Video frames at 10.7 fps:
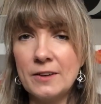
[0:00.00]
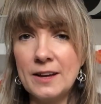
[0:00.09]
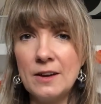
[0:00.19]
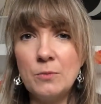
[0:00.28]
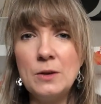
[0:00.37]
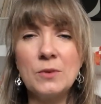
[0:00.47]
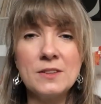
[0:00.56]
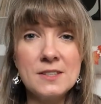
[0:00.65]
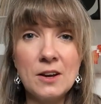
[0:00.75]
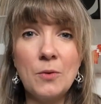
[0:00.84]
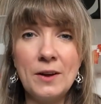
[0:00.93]
I'll get wee ones,
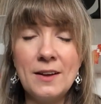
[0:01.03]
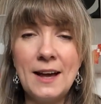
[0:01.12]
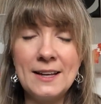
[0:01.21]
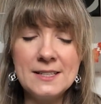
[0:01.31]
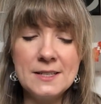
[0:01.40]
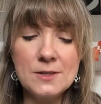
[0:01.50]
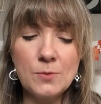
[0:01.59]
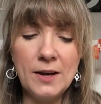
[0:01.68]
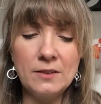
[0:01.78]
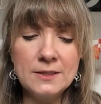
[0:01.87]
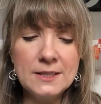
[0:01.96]
they're quite handy as
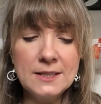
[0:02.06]
well.